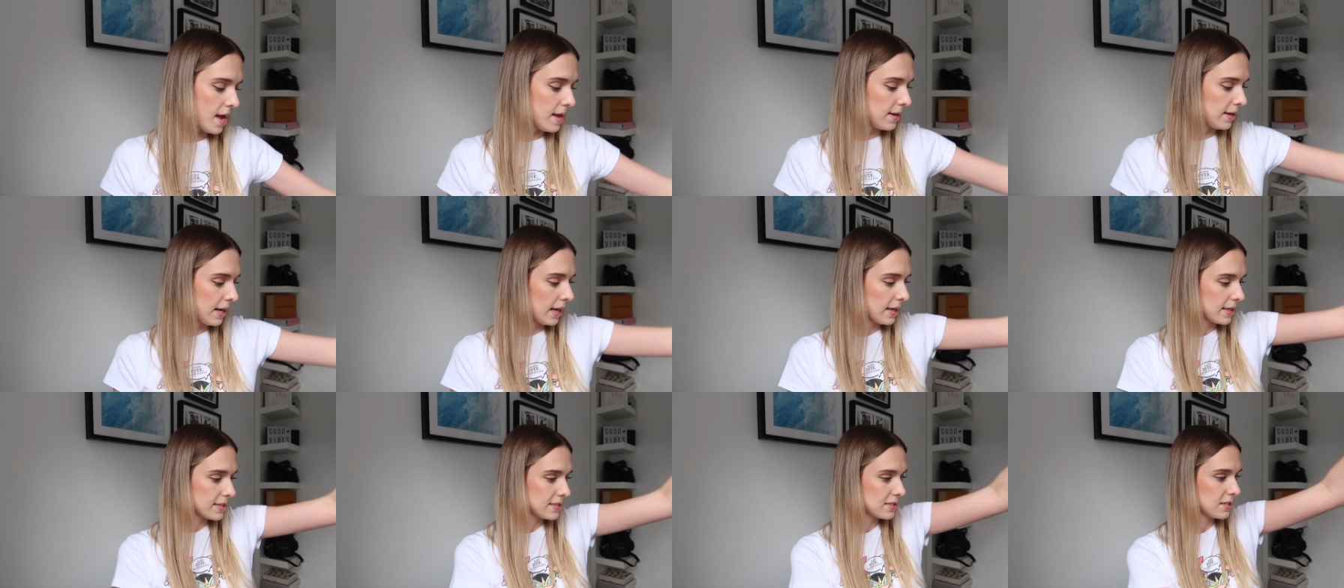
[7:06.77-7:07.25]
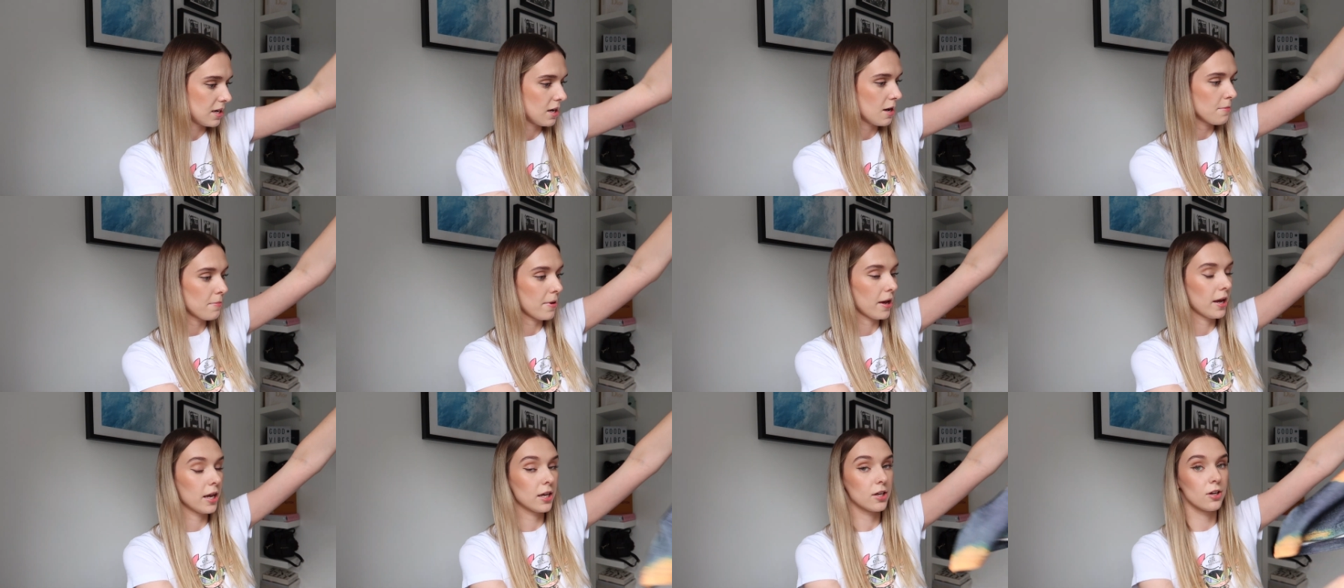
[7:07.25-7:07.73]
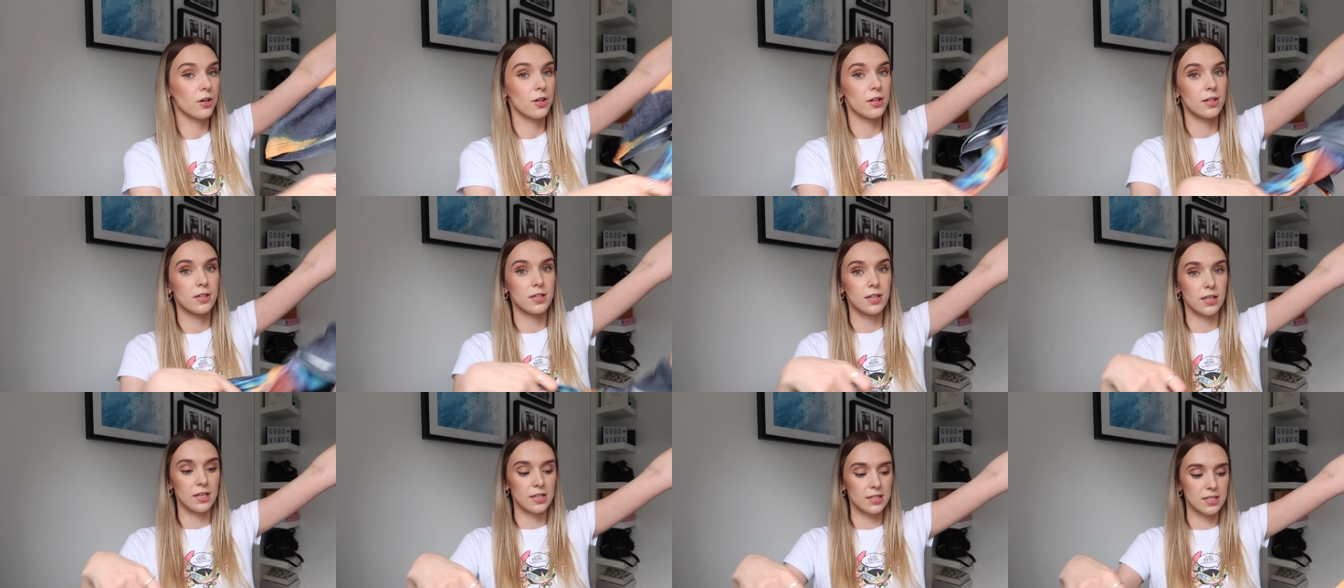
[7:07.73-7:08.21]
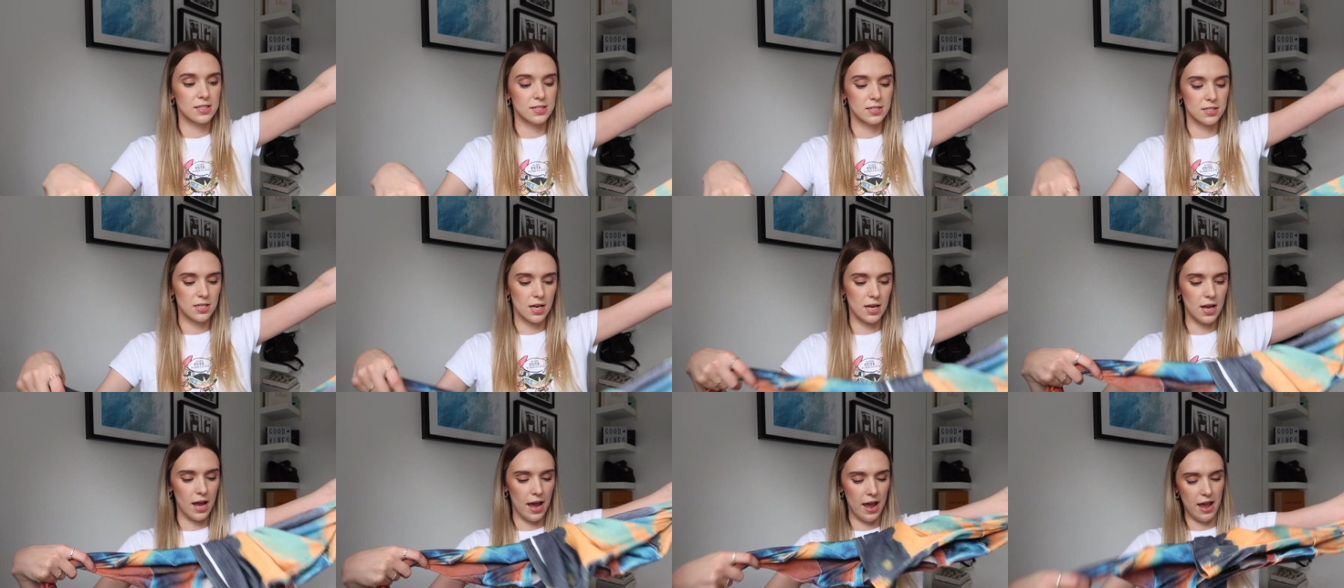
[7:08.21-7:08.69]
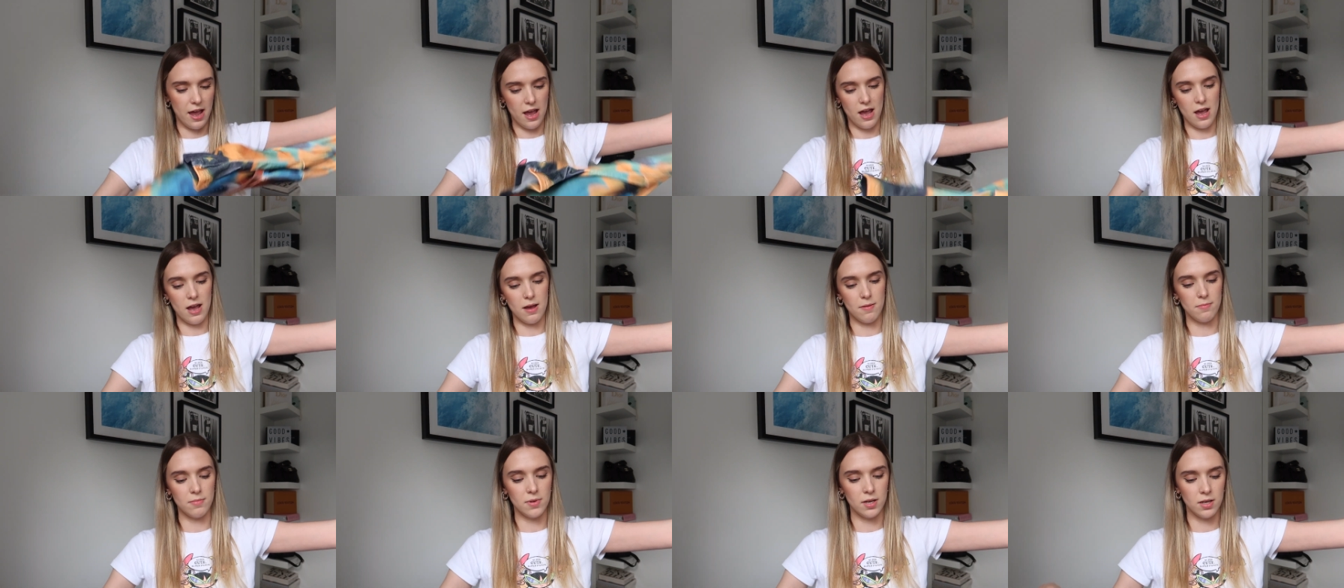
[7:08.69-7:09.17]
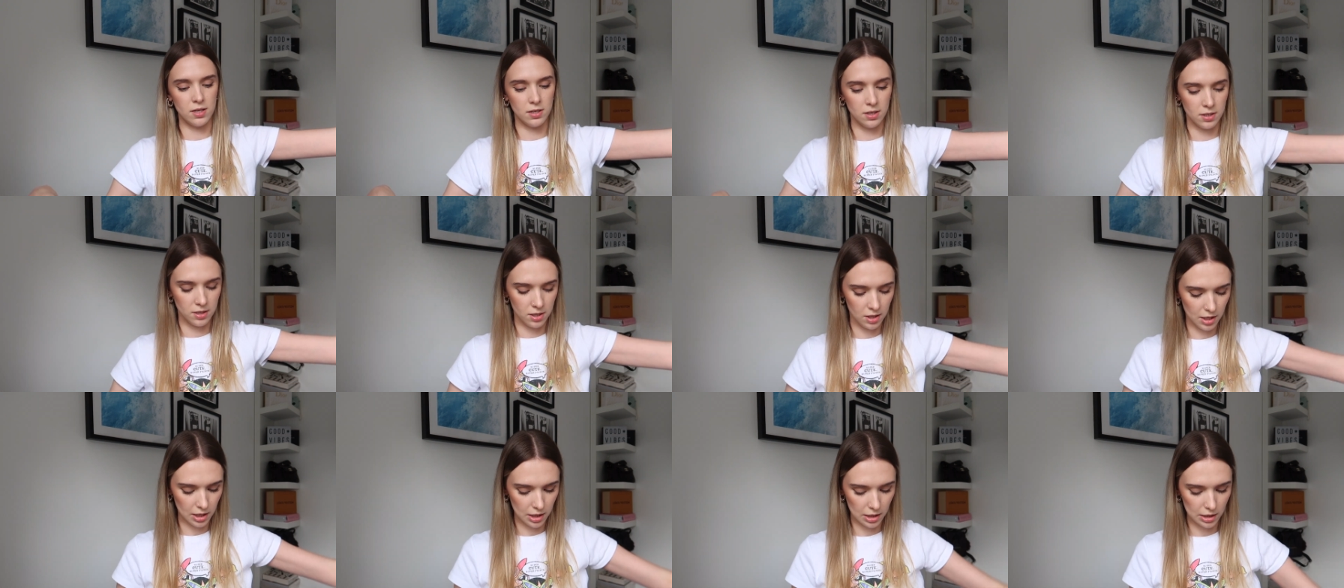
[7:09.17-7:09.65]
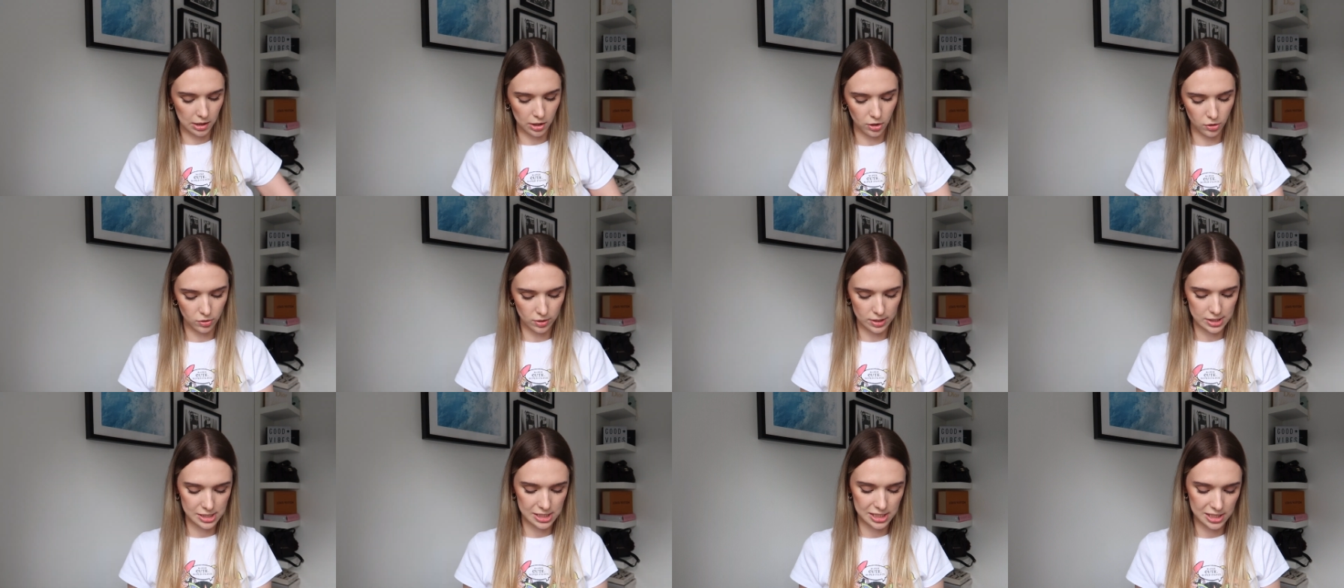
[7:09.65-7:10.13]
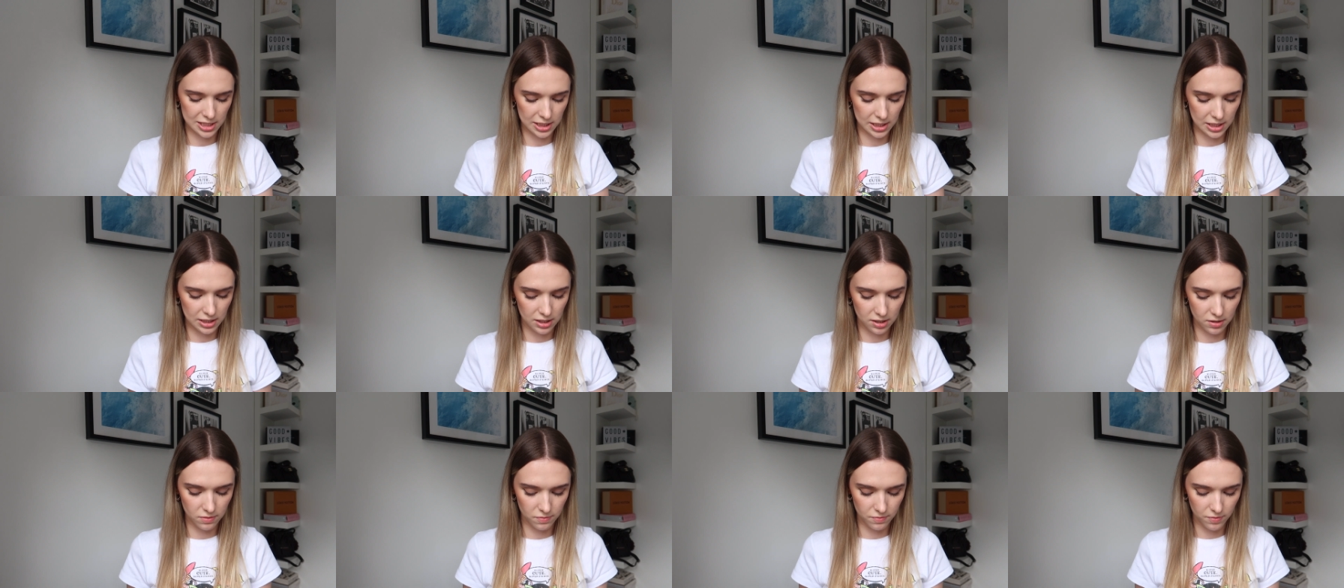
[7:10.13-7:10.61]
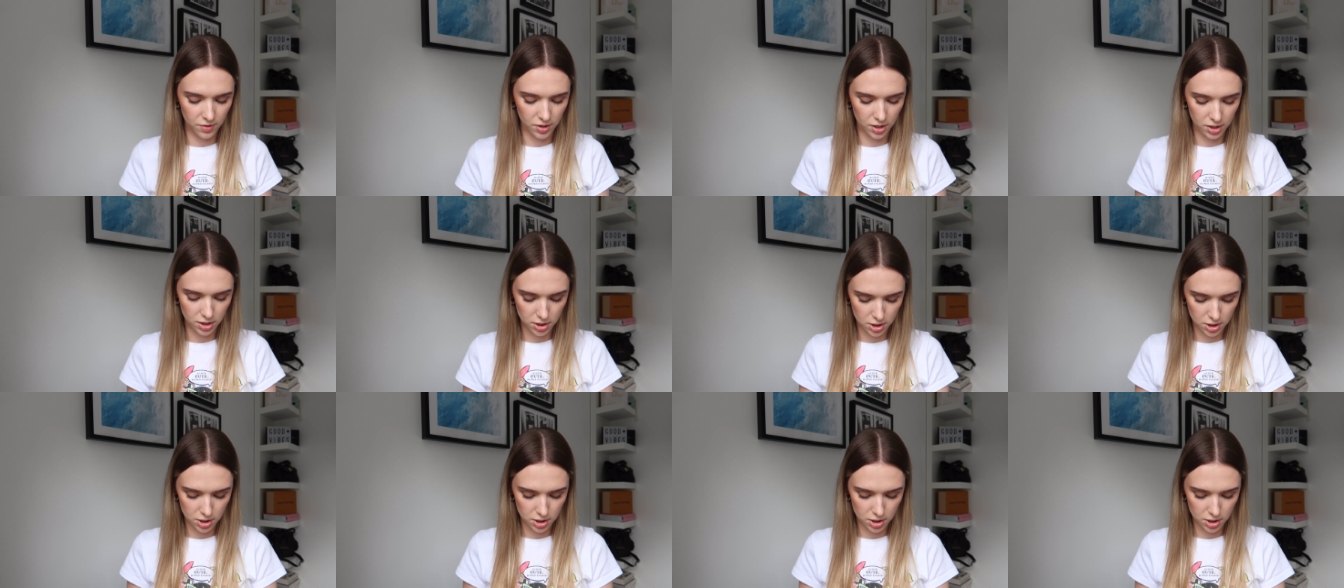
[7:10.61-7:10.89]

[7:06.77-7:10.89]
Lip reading: Next up, I got this long sleeve